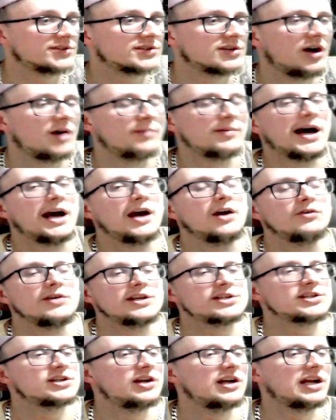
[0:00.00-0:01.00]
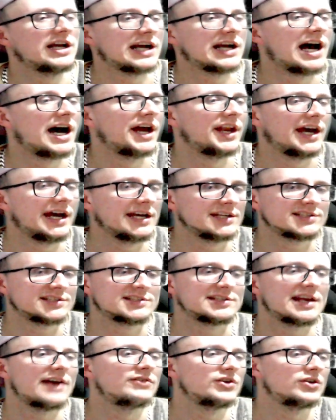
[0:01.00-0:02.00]
On my original account, I had
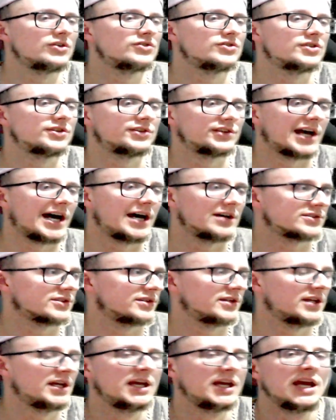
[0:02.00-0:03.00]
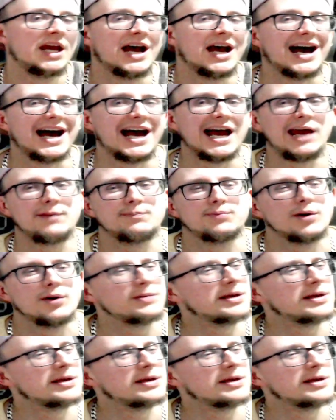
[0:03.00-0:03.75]
700,000. I had probably